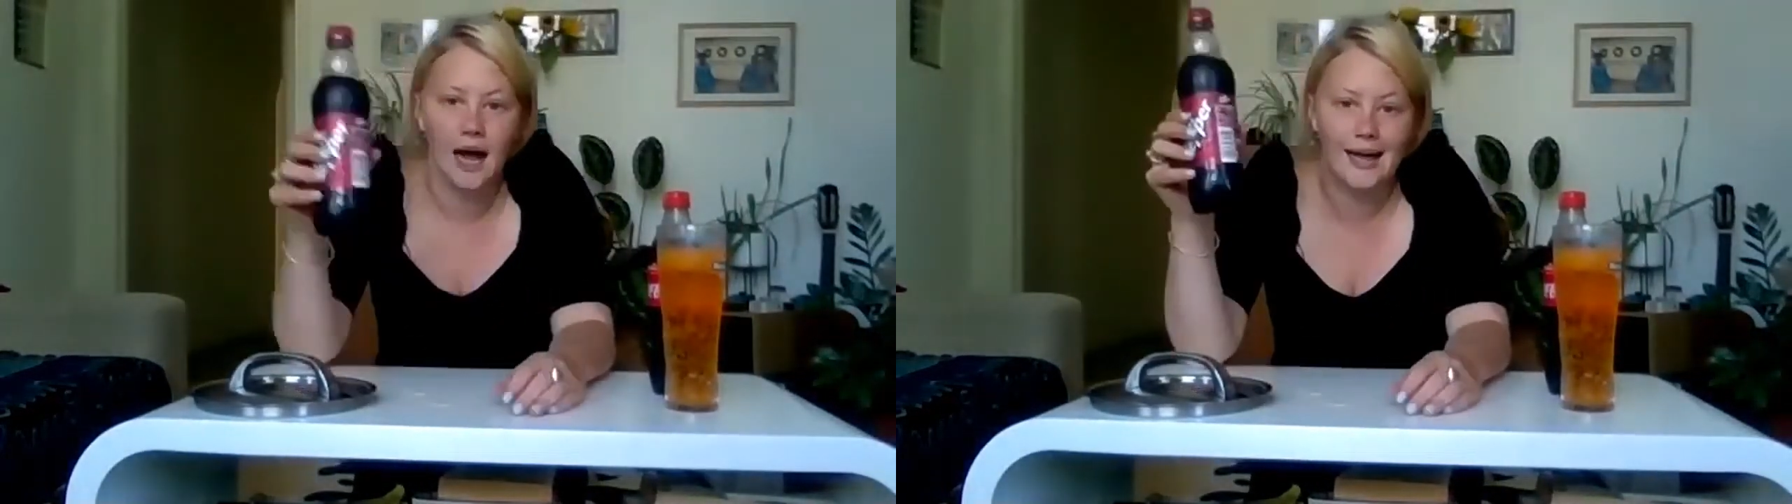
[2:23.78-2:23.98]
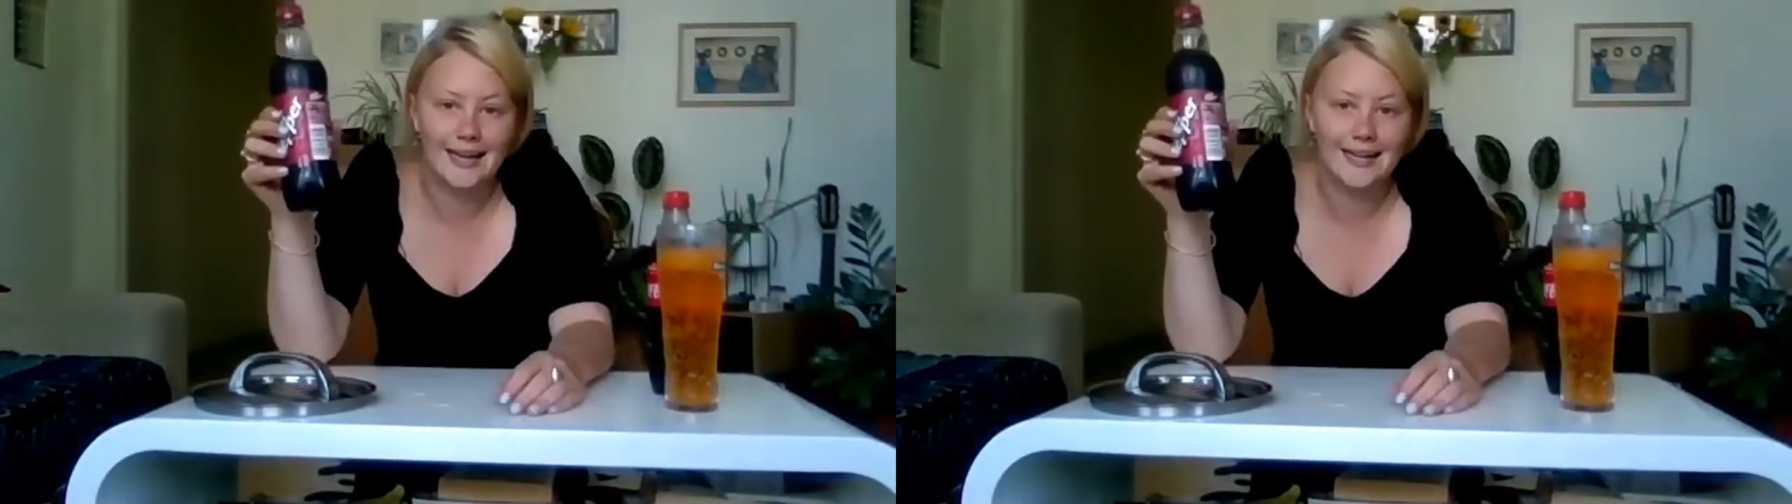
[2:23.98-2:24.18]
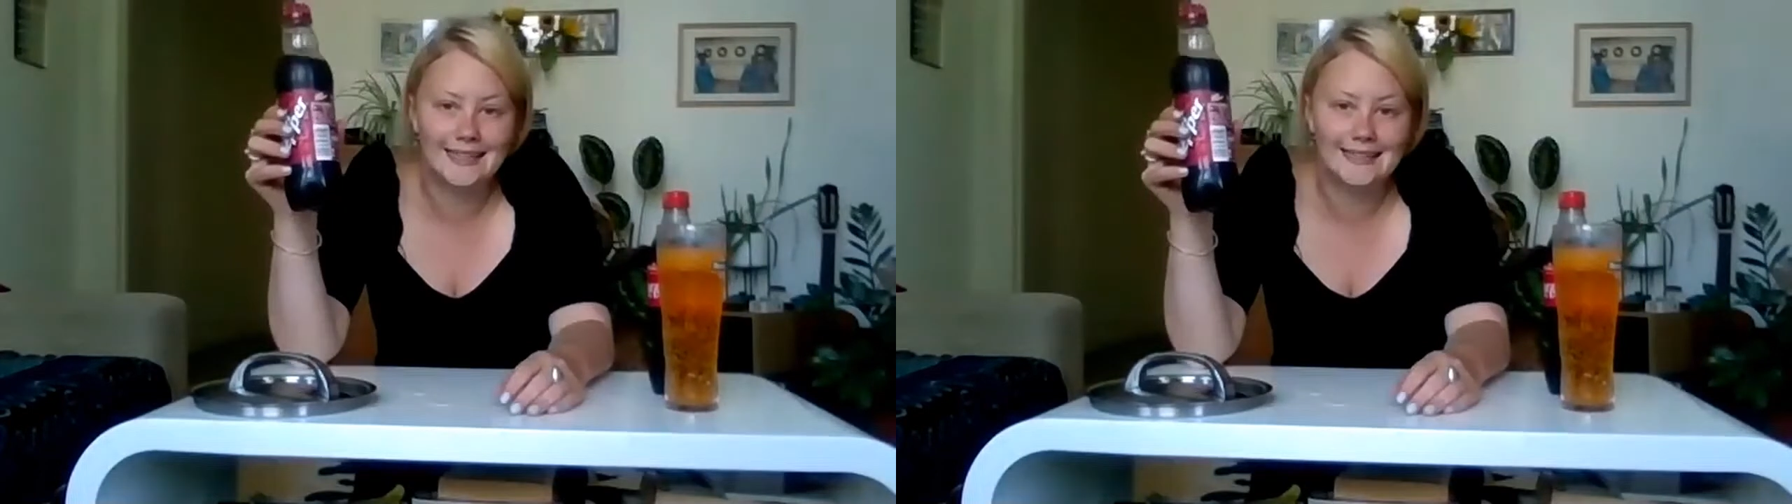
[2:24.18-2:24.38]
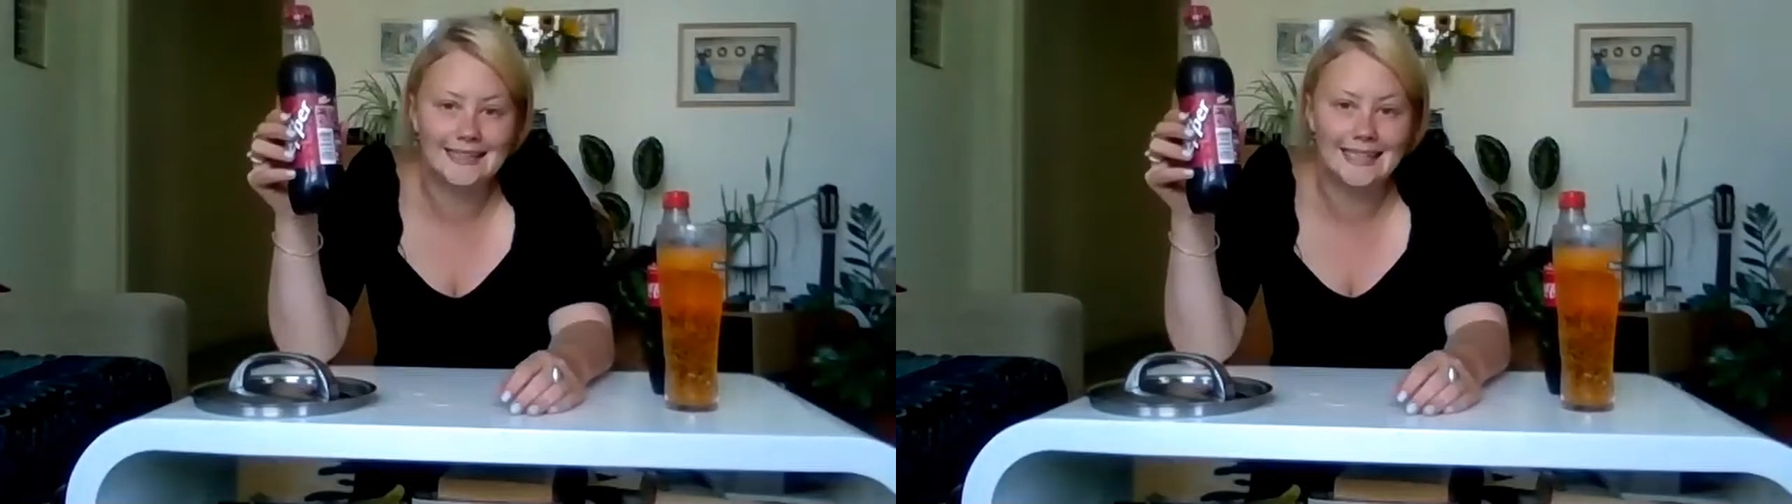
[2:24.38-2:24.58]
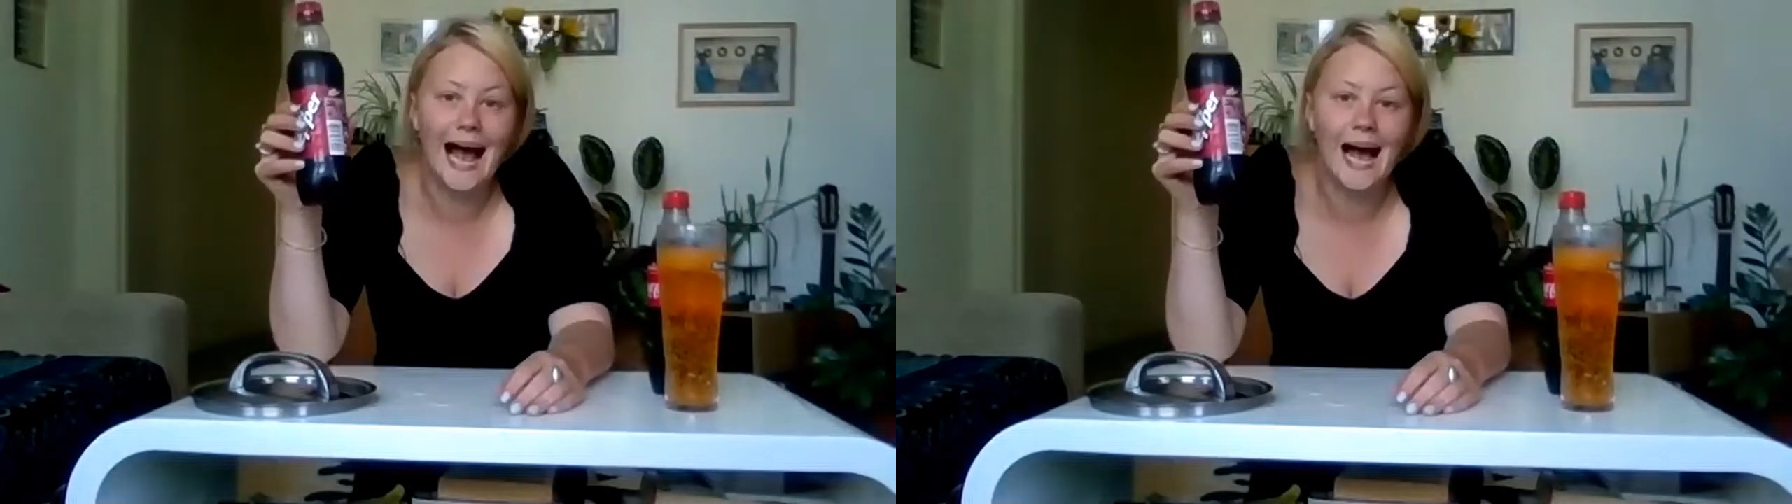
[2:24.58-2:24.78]
it's
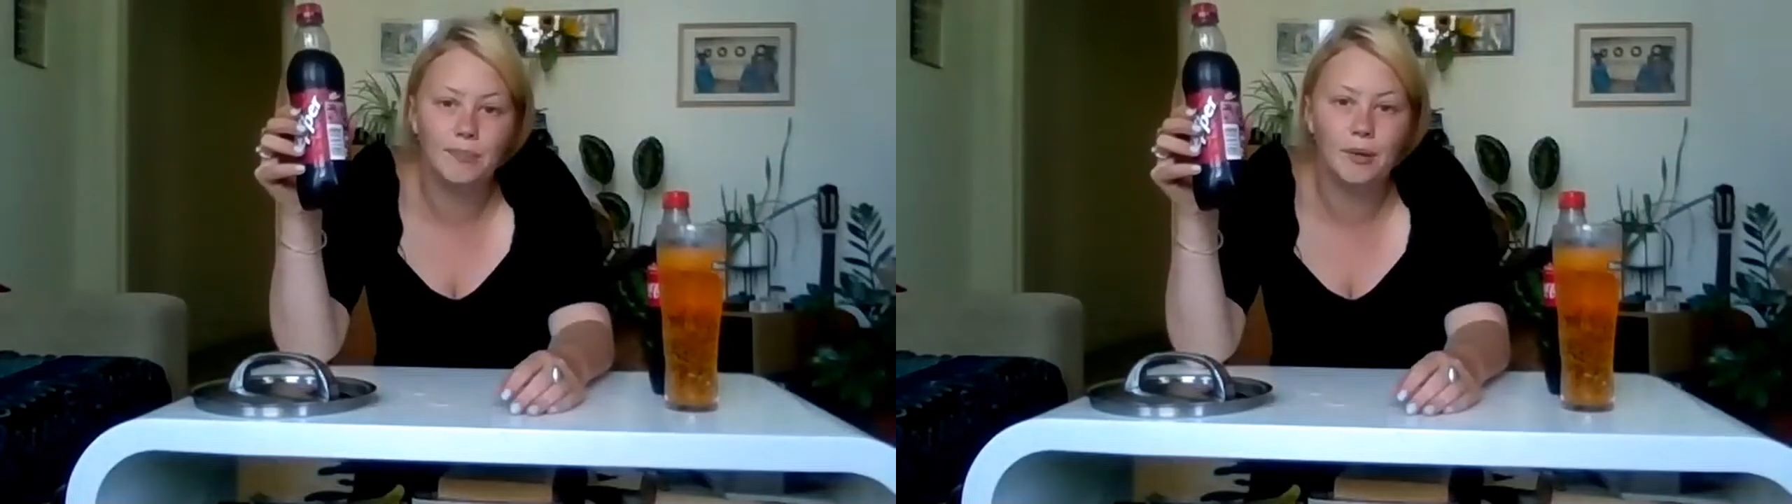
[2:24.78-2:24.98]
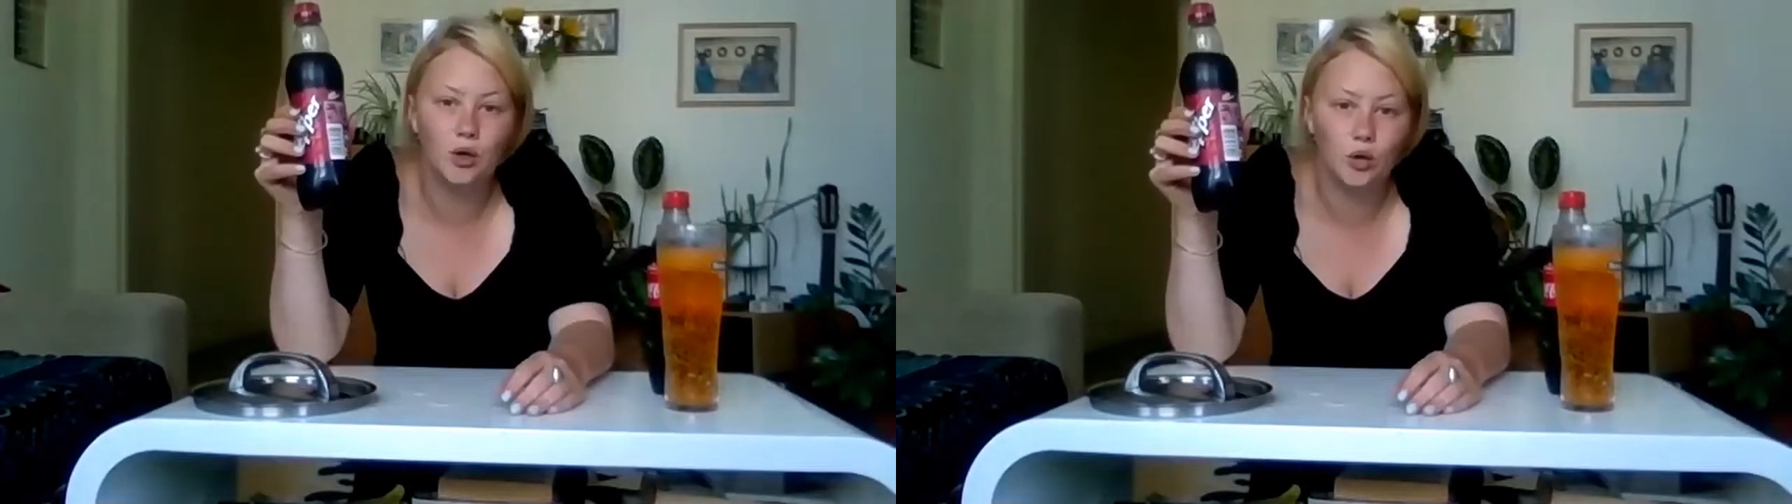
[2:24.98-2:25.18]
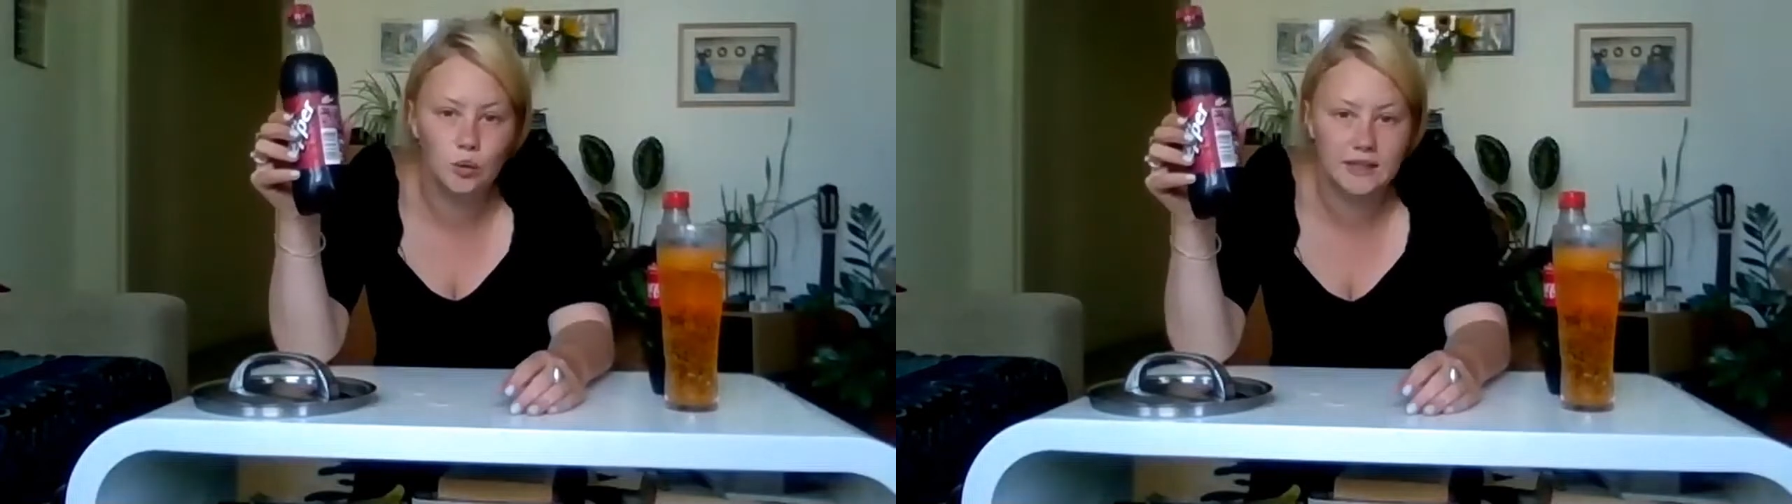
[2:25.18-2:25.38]
in a hyper-cooled